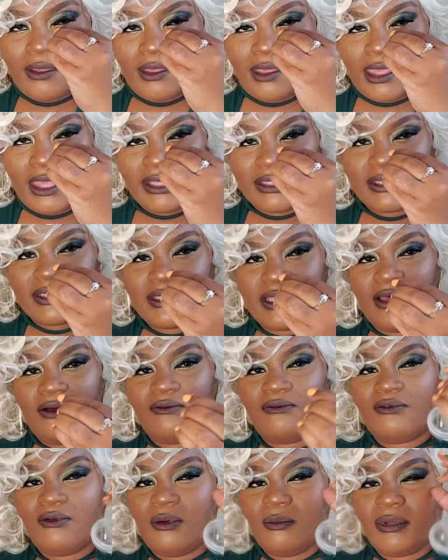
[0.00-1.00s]

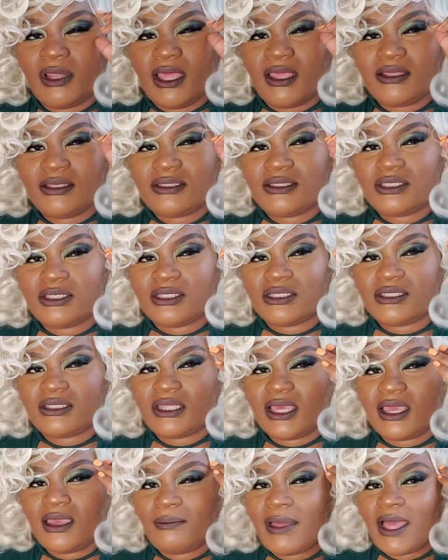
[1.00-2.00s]
Except for blonde. This shit is
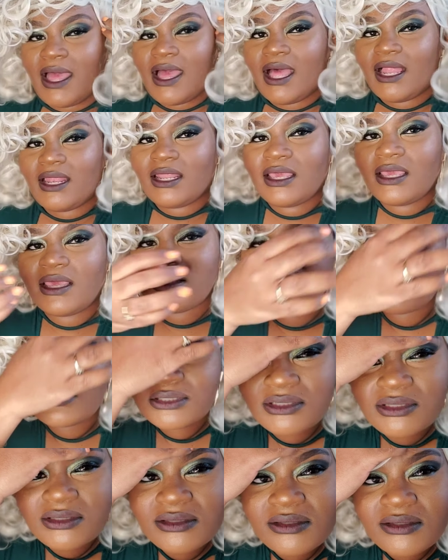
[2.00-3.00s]
stuck in my
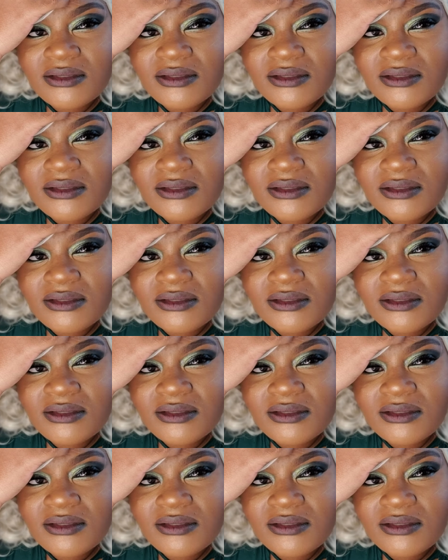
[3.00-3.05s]
eyelash.